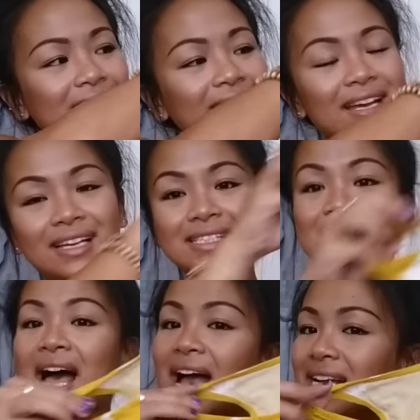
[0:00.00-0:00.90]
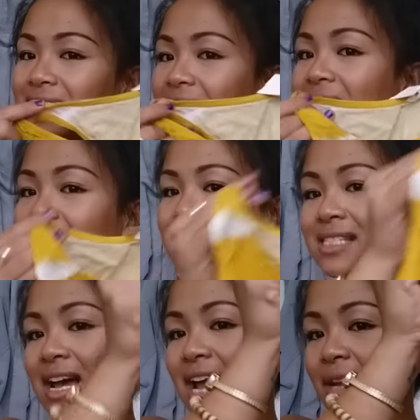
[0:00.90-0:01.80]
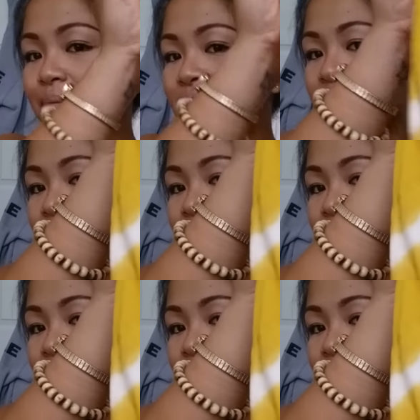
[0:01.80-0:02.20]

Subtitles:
like a tie-dye type